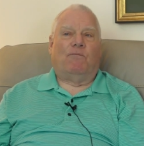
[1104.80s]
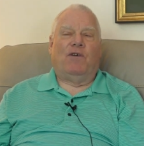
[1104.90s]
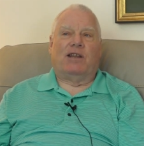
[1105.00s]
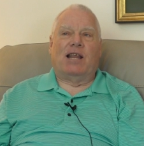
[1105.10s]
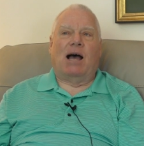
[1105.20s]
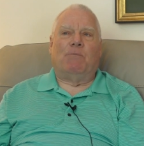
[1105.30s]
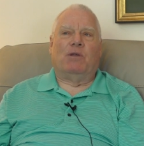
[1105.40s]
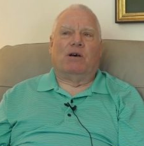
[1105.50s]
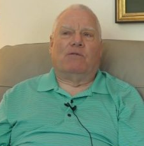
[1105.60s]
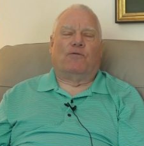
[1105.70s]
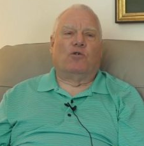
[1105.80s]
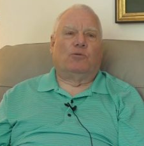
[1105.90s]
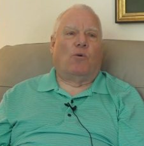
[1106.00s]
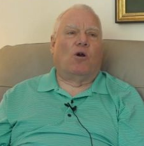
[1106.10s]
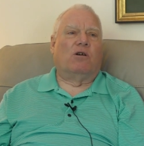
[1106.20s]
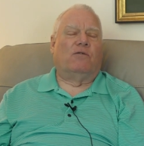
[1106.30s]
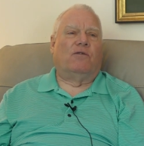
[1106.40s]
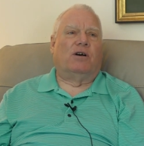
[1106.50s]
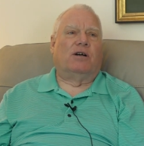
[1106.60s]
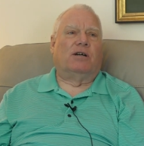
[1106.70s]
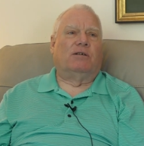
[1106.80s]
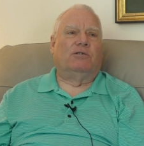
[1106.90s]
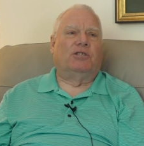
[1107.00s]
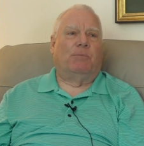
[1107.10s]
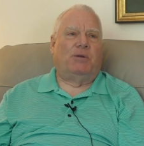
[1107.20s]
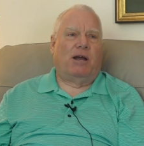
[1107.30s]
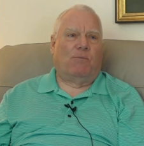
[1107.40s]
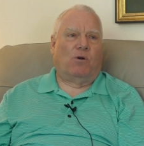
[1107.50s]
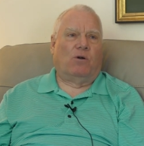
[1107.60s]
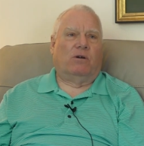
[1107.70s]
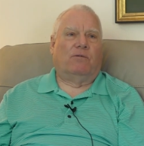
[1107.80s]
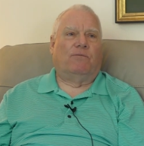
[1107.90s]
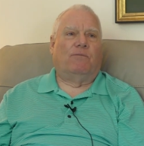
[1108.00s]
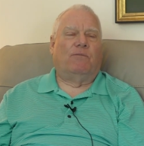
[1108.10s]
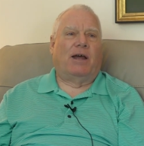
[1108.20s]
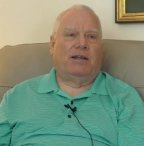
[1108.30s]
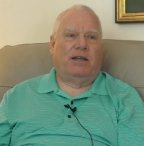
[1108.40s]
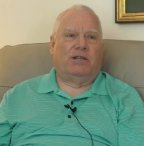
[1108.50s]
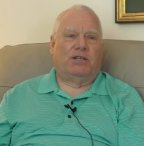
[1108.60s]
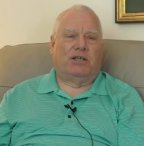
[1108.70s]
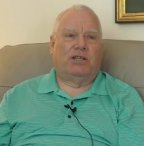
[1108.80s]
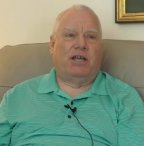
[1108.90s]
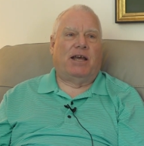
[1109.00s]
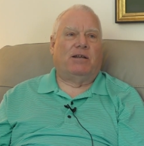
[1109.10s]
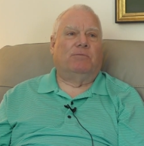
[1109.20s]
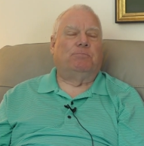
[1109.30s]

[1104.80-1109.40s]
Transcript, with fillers: Vietnam the first part of uh, September of 1968.